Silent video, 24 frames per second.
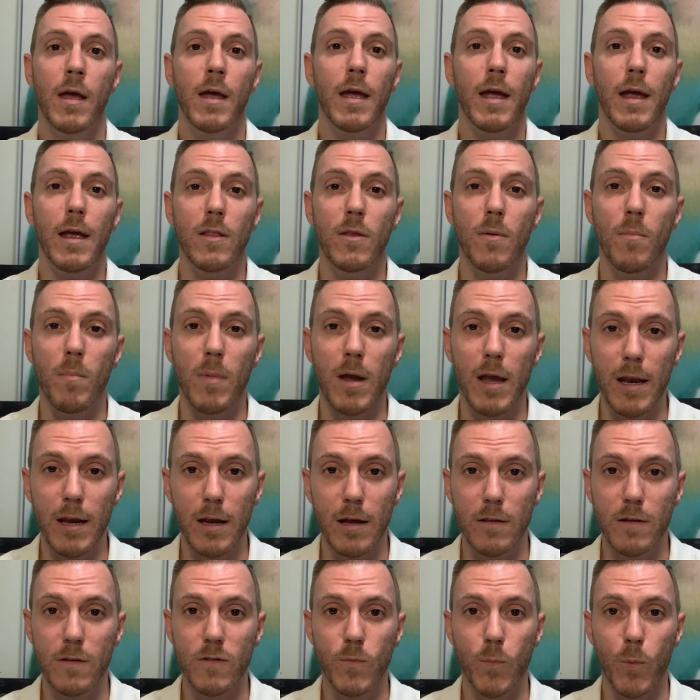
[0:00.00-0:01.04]
In the
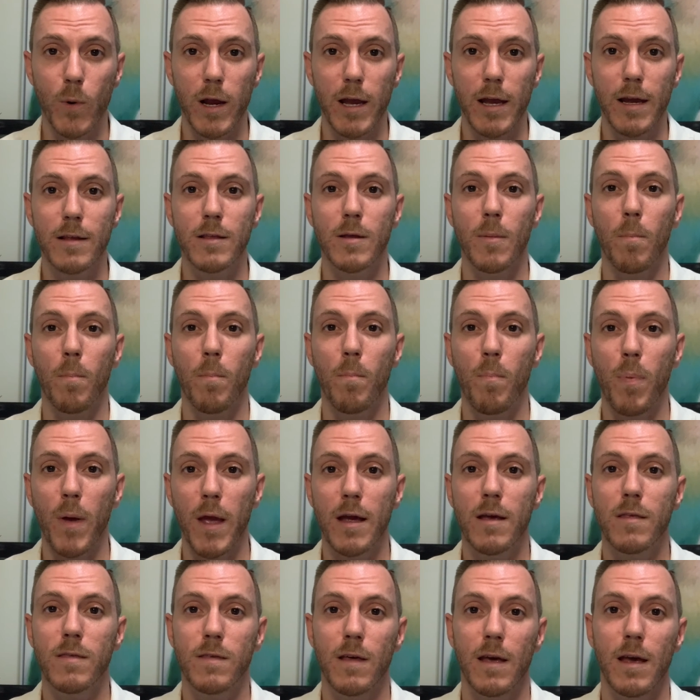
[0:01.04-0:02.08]
media this week, the
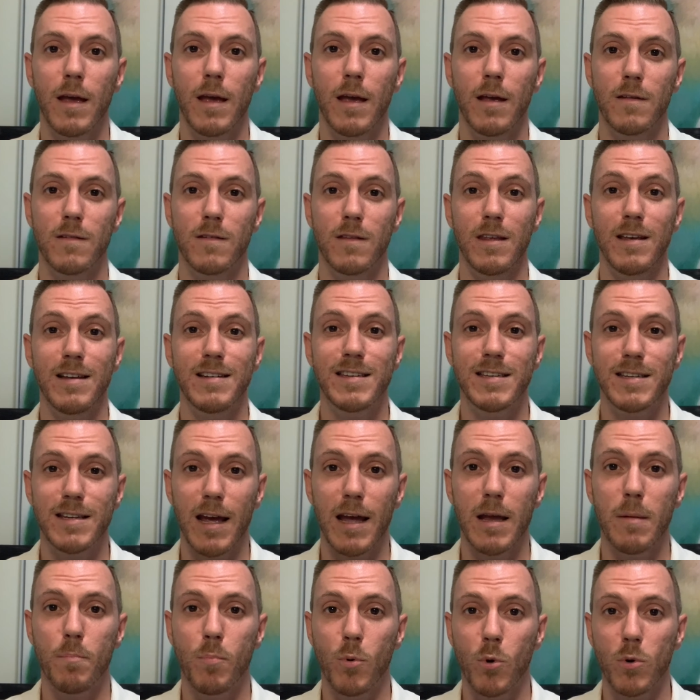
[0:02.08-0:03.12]
big thing is the
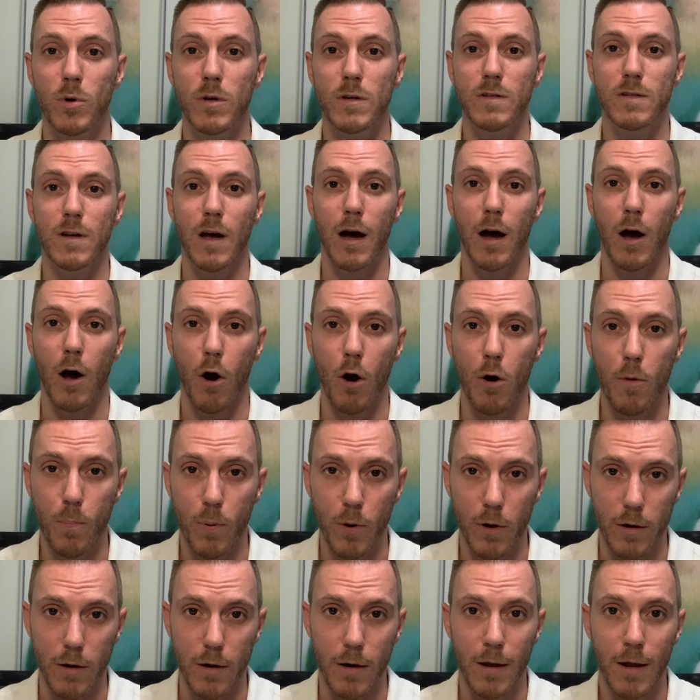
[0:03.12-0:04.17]
state borders are
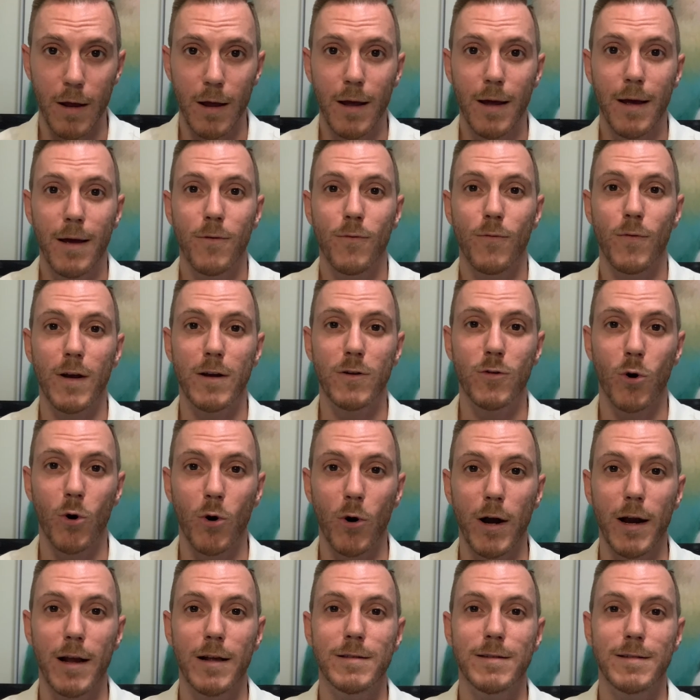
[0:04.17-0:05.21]
open.
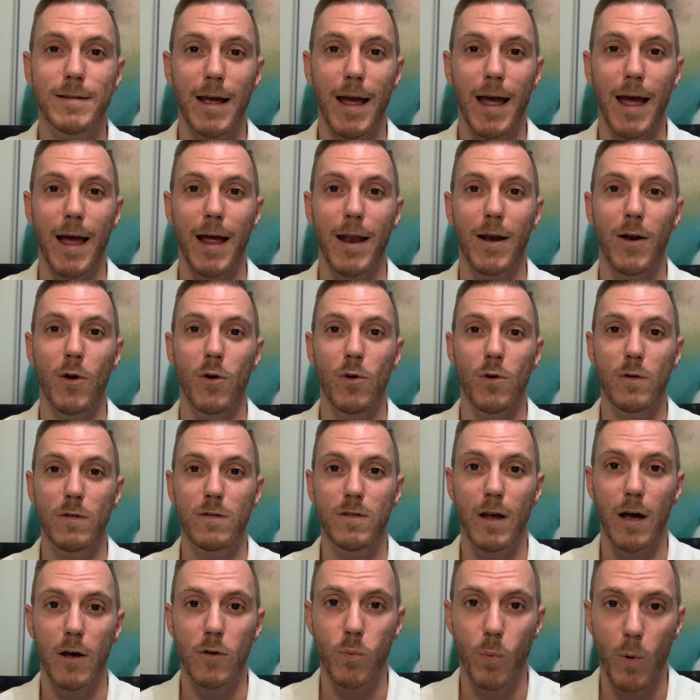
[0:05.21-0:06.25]
Victorians and New
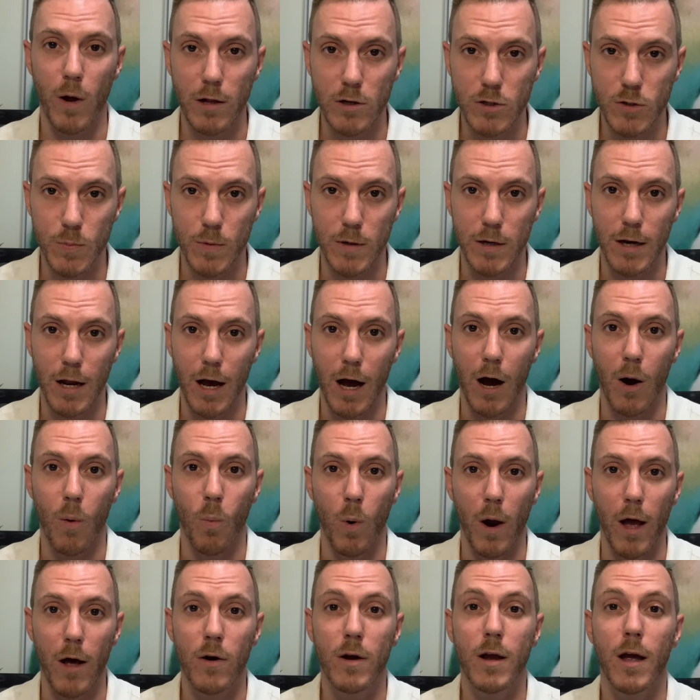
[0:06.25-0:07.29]
South Welshmen are
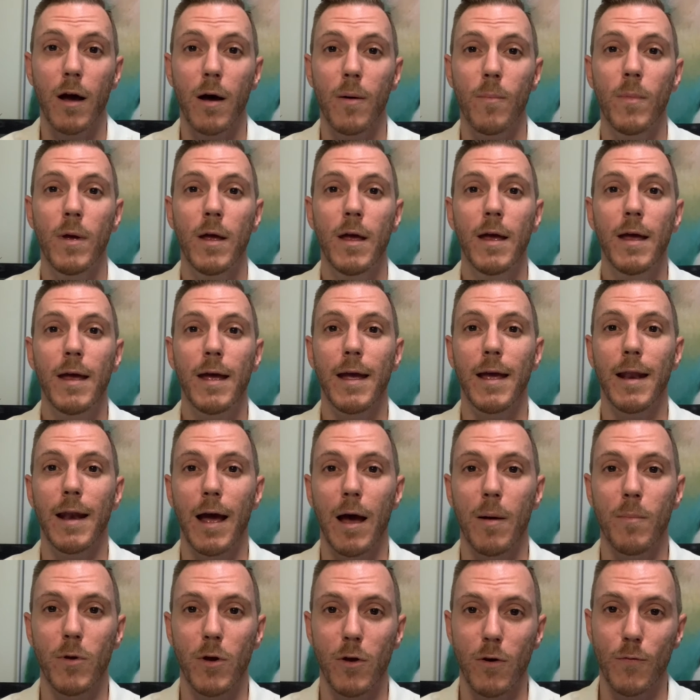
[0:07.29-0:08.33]
welcome in
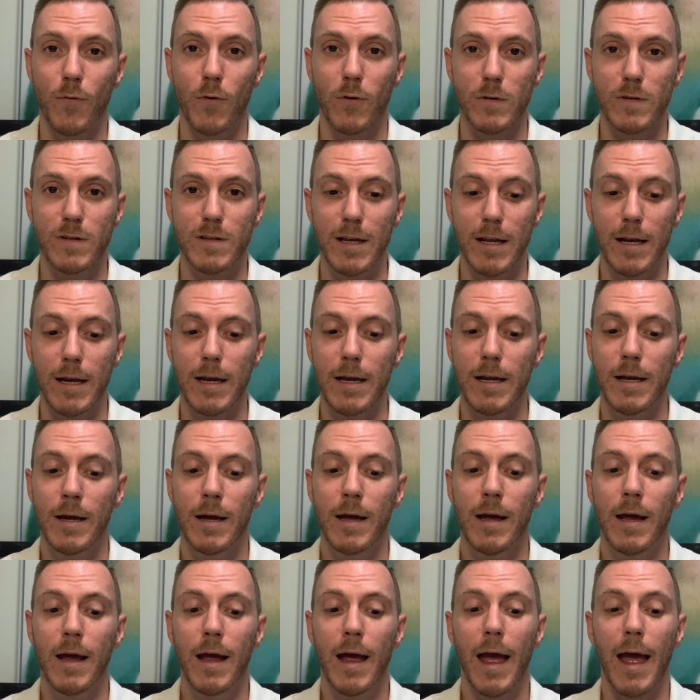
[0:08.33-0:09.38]
our beautiful city.
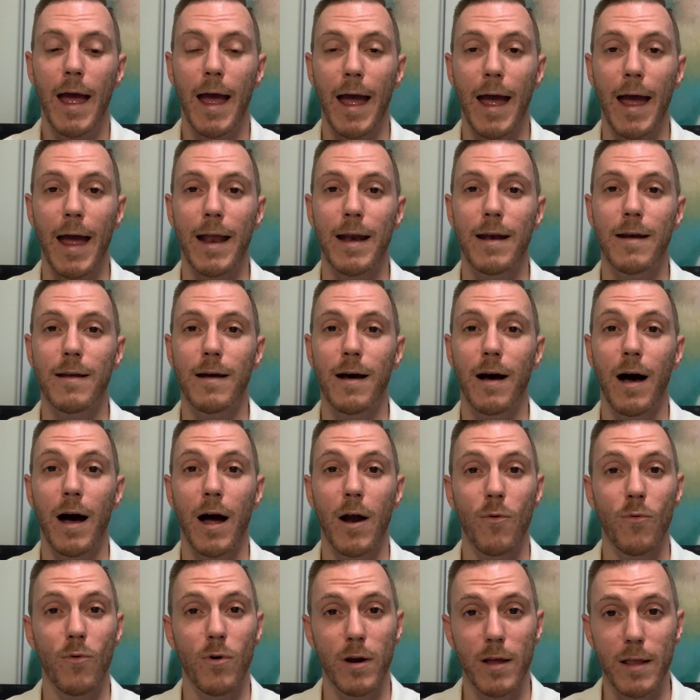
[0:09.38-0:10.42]
And I
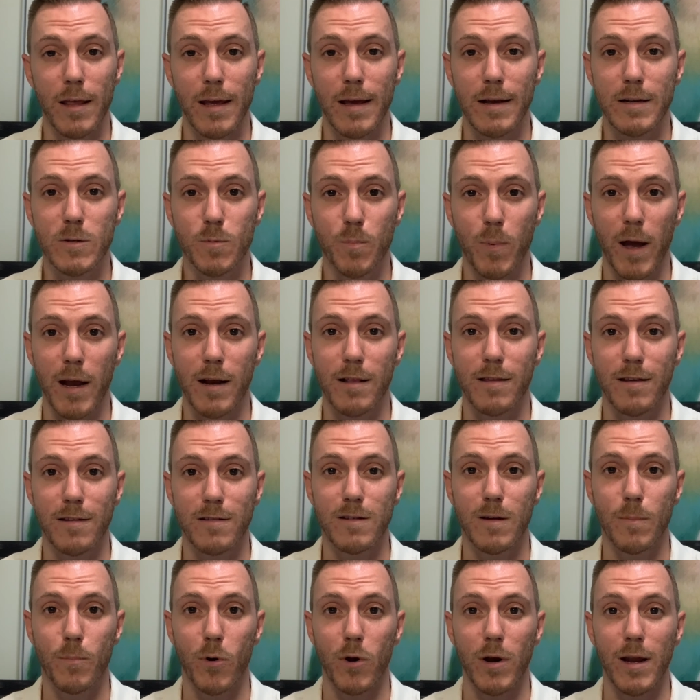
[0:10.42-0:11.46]
really expect this
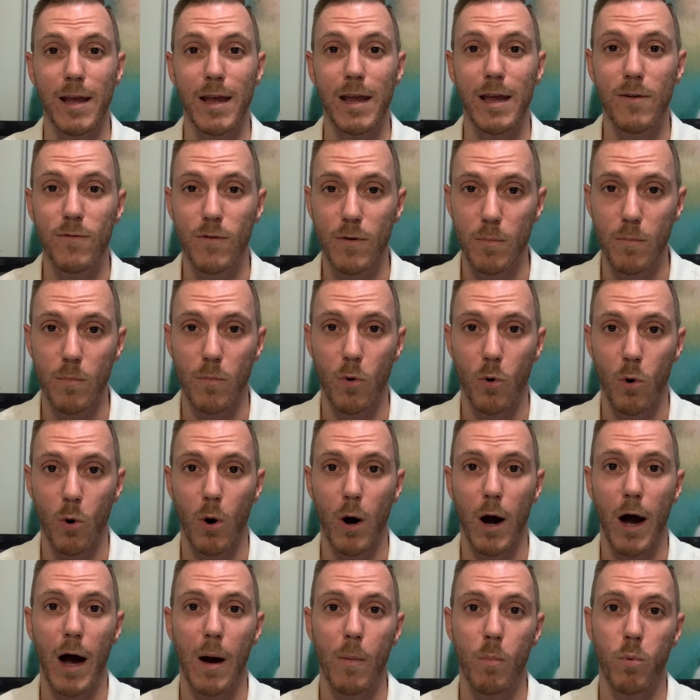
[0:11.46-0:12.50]
to put even
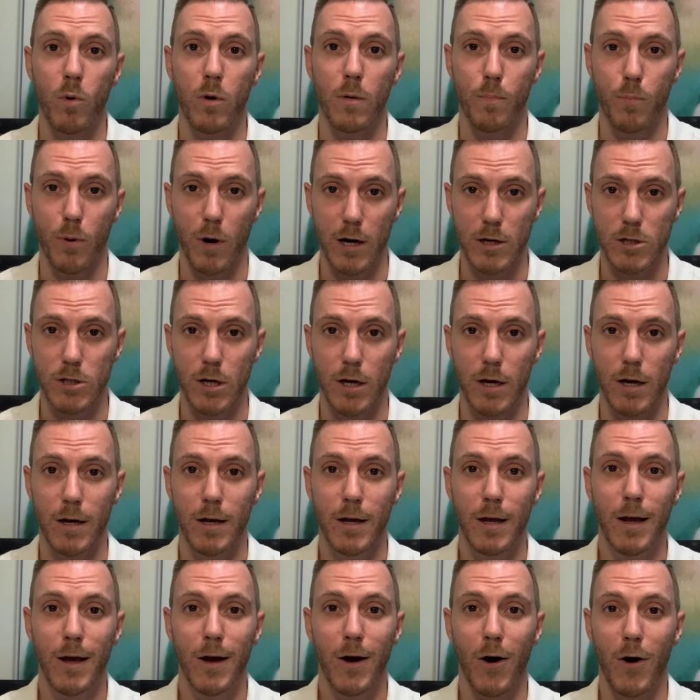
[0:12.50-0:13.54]
more upward pressure
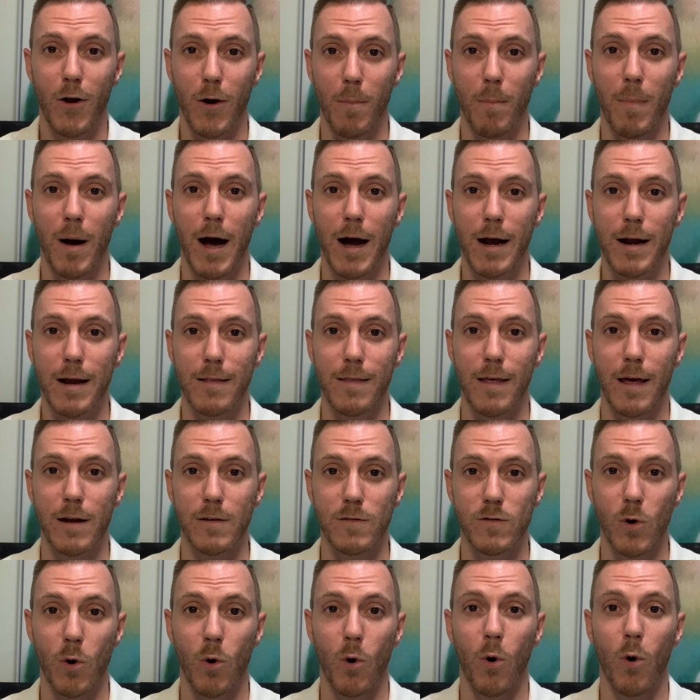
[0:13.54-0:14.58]
on a market that
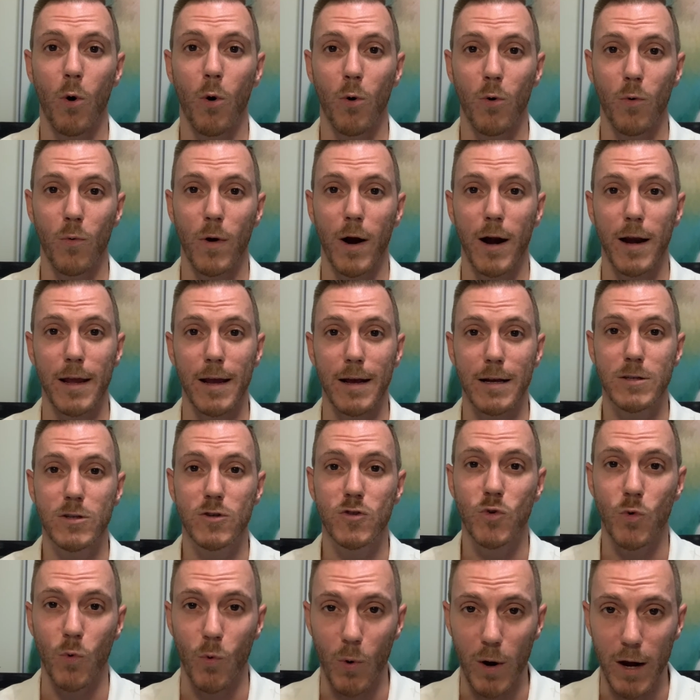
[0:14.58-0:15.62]
is already
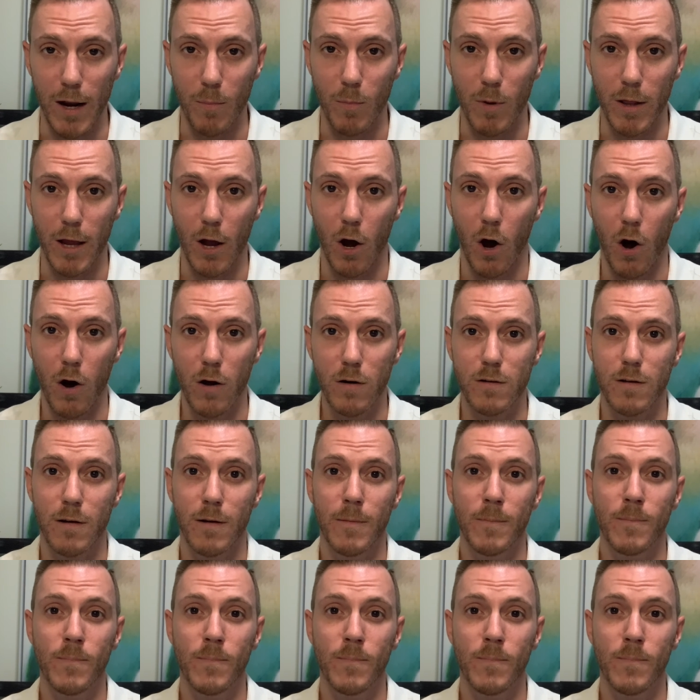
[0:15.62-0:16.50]
extremely hot.